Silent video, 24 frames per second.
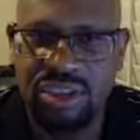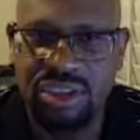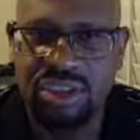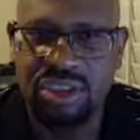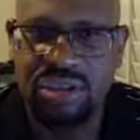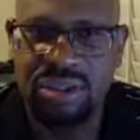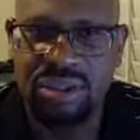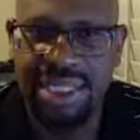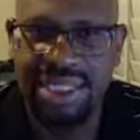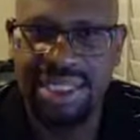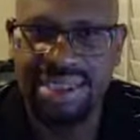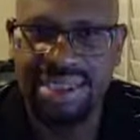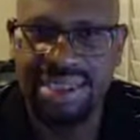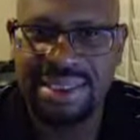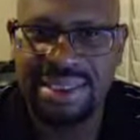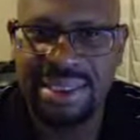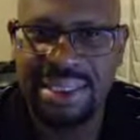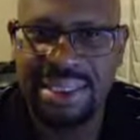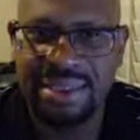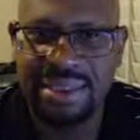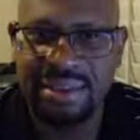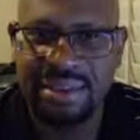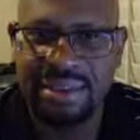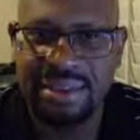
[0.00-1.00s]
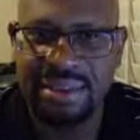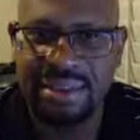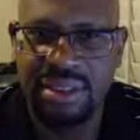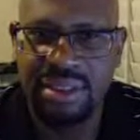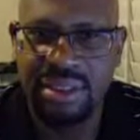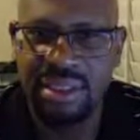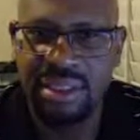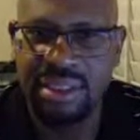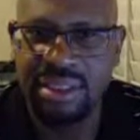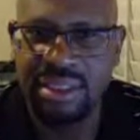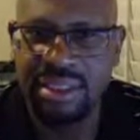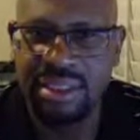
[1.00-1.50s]
2 days later,
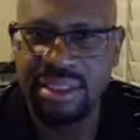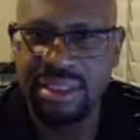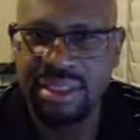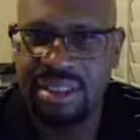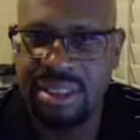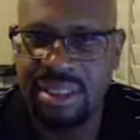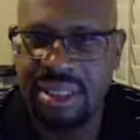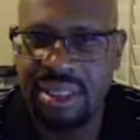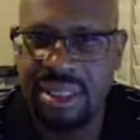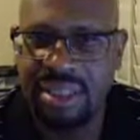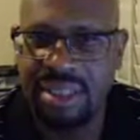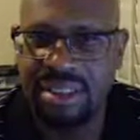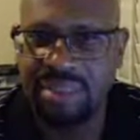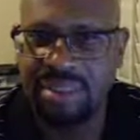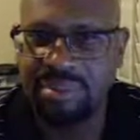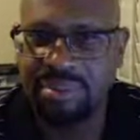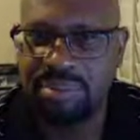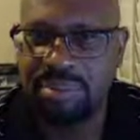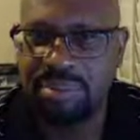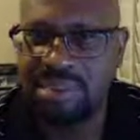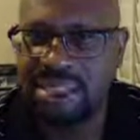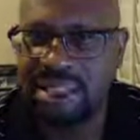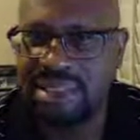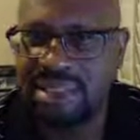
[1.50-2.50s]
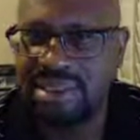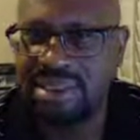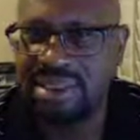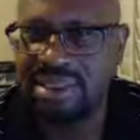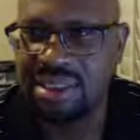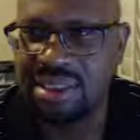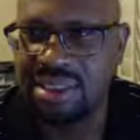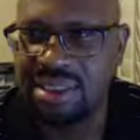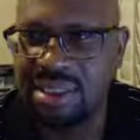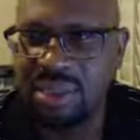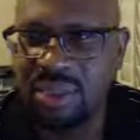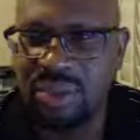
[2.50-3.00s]
the price,
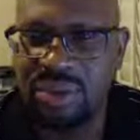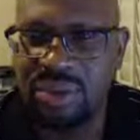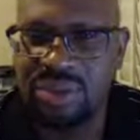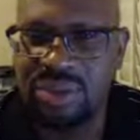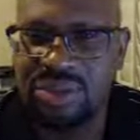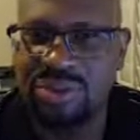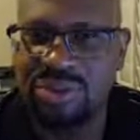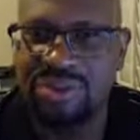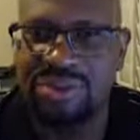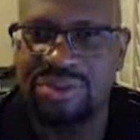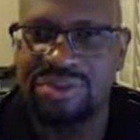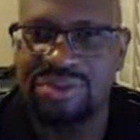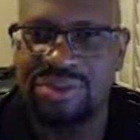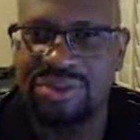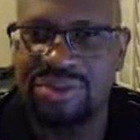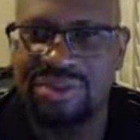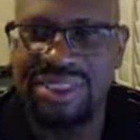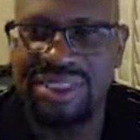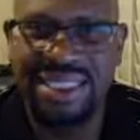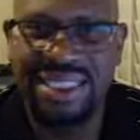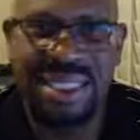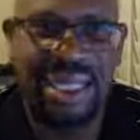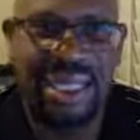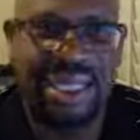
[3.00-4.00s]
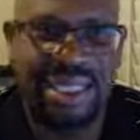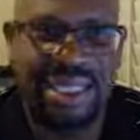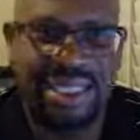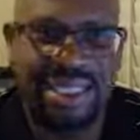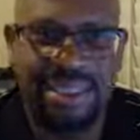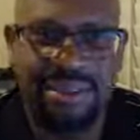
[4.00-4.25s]
the lowest was 58.